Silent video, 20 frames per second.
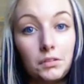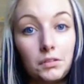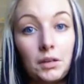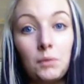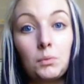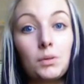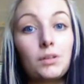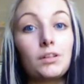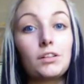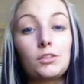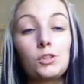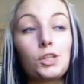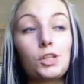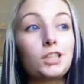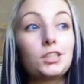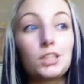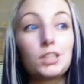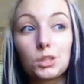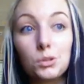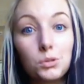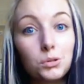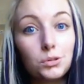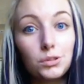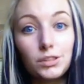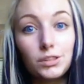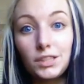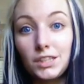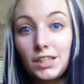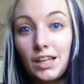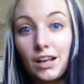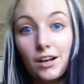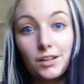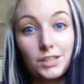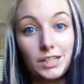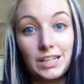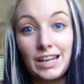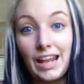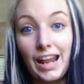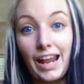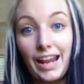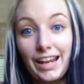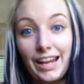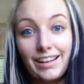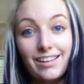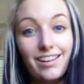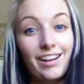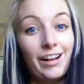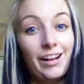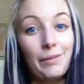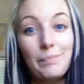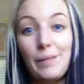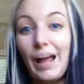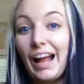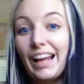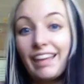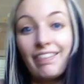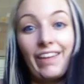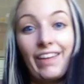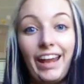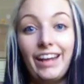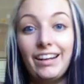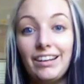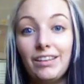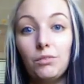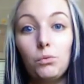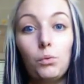They were just as cruel as they are today back then,